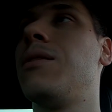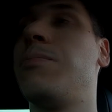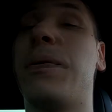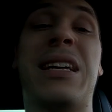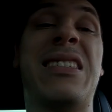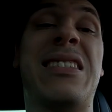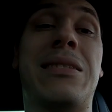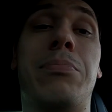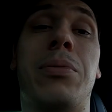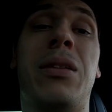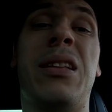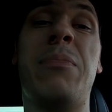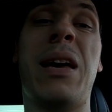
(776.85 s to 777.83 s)
Because it's a
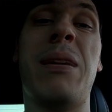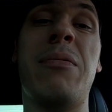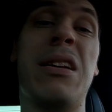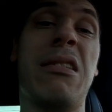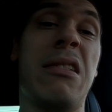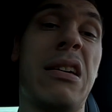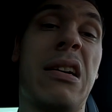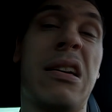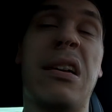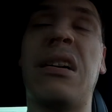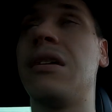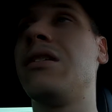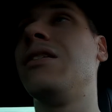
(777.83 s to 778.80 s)
Bullitt maybe?
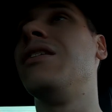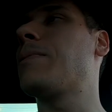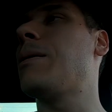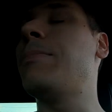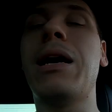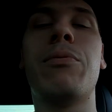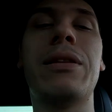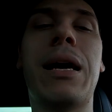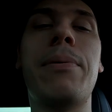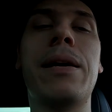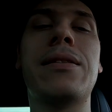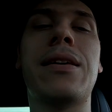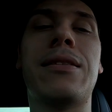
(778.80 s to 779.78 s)
But yeah, with that
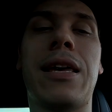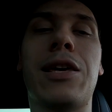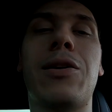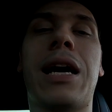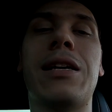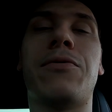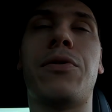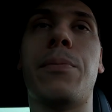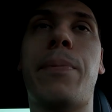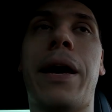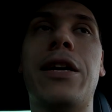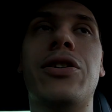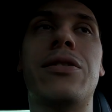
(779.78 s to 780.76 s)
being said, thank you guys for your
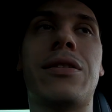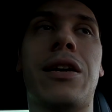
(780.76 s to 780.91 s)
patience.